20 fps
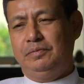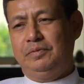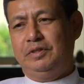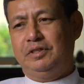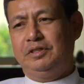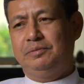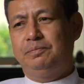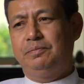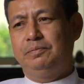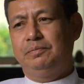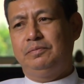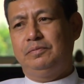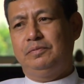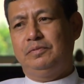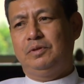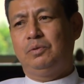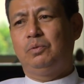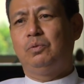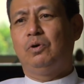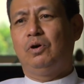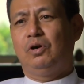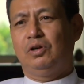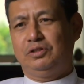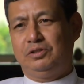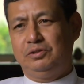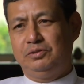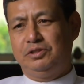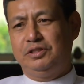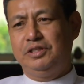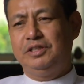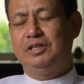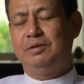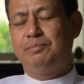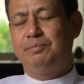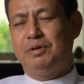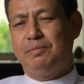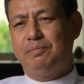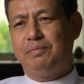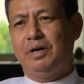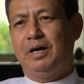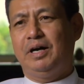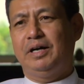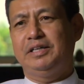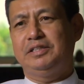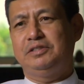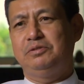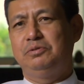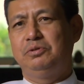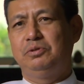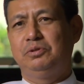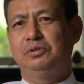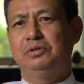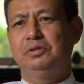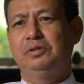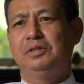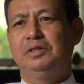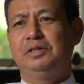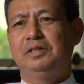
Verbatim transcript: the, the world to see the Myanmar, as you know,